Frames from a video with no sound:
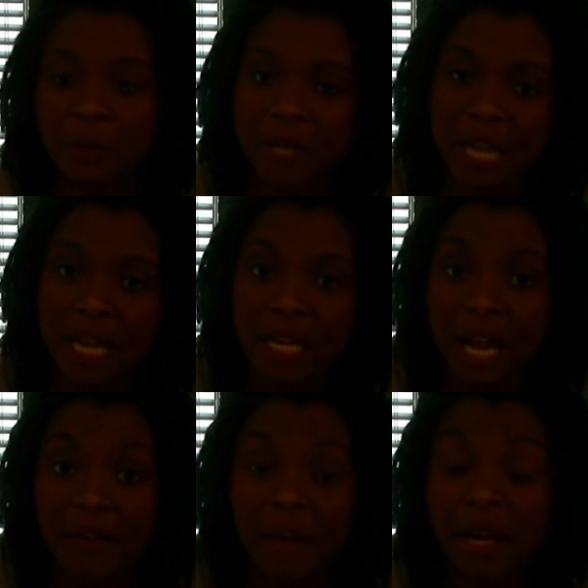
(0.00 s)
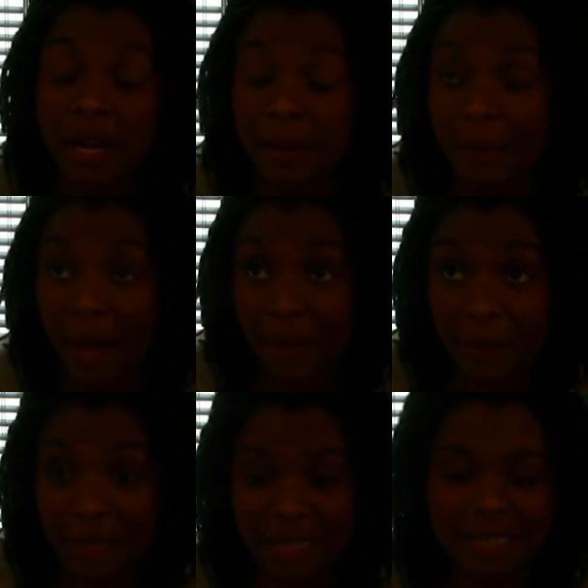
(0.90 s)
Mary Kay and Avon, in my
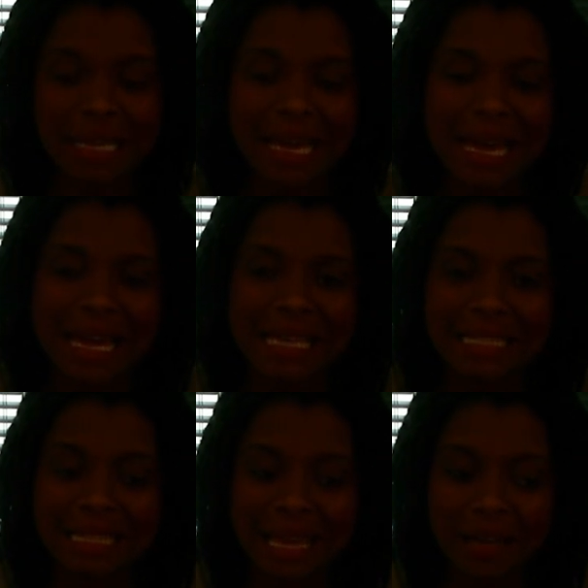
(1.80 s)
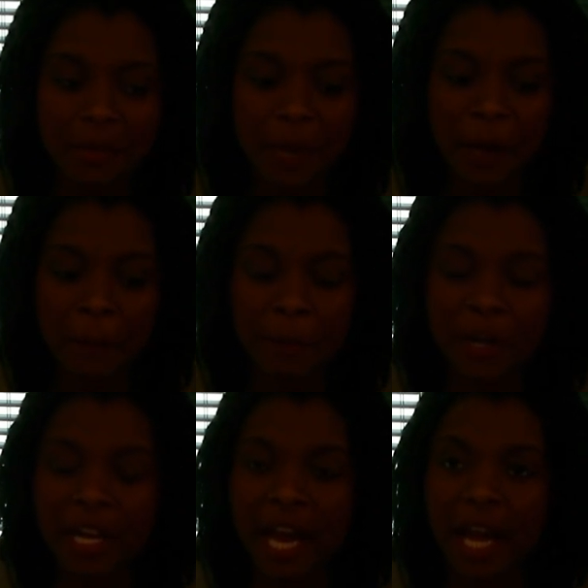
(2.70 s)
opinion, is that
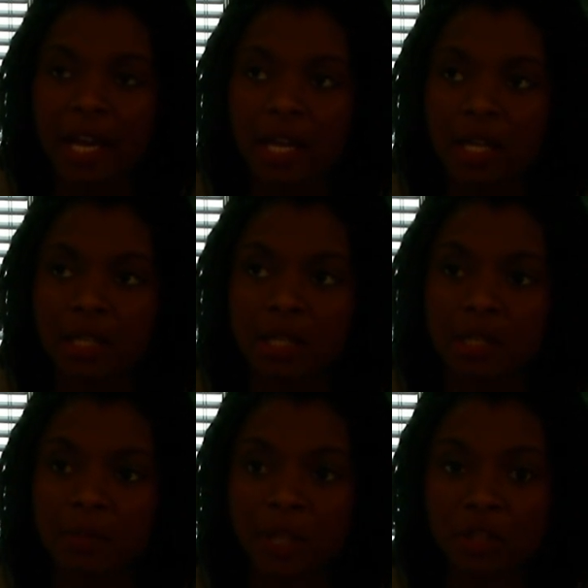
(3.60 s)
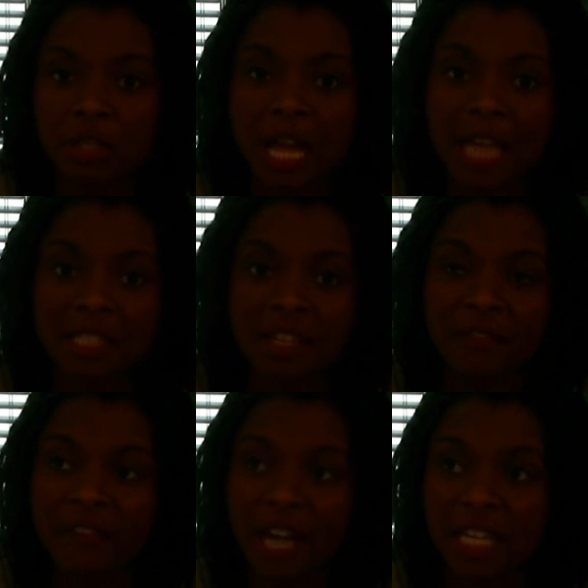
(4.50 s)
Mary Kay is specialized in
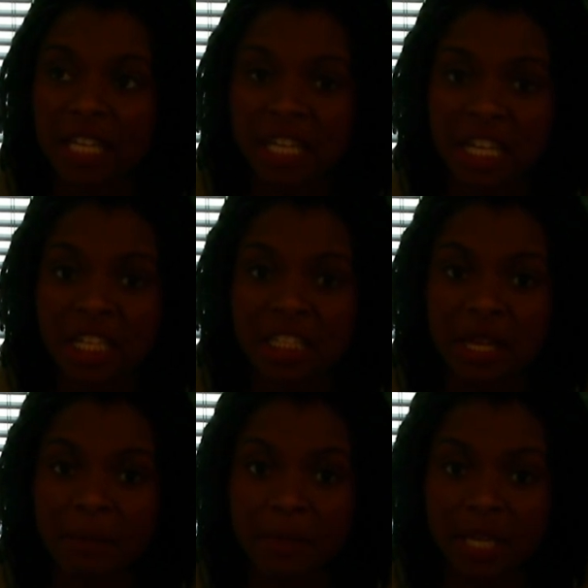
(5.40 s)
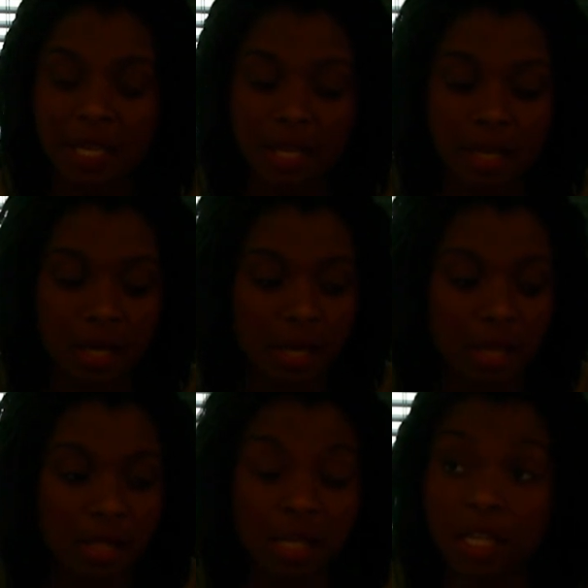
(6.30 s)
finding needs and meeting
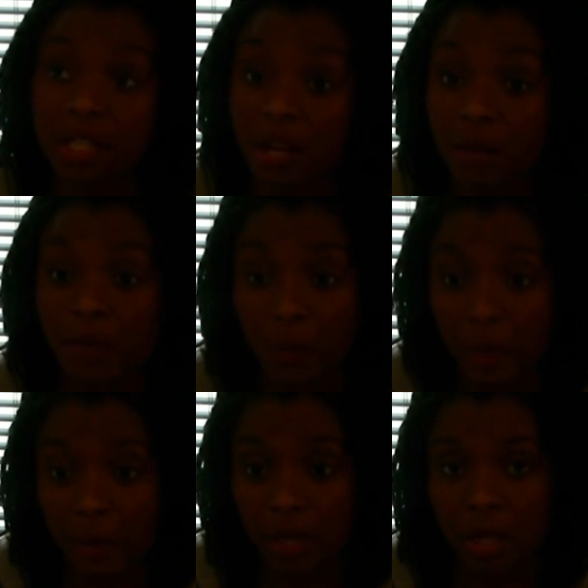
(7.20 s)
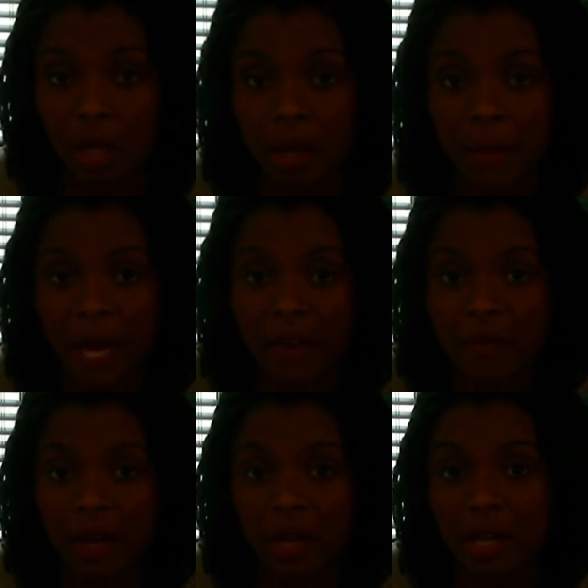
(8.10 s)
the needs of the women.
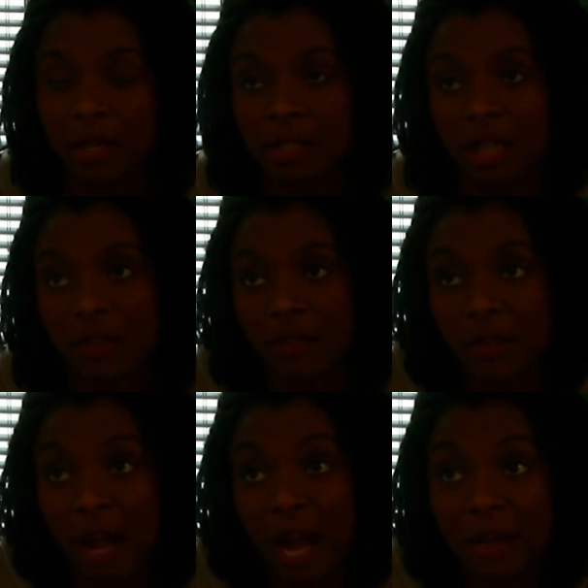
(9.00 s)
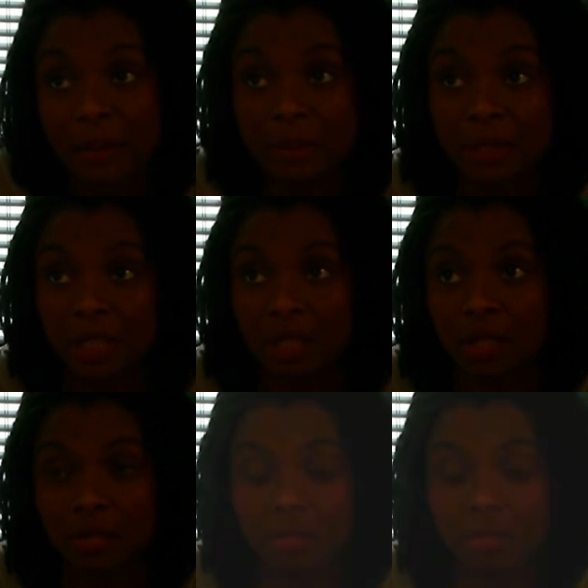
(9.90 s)
Avon carries a lot of other items that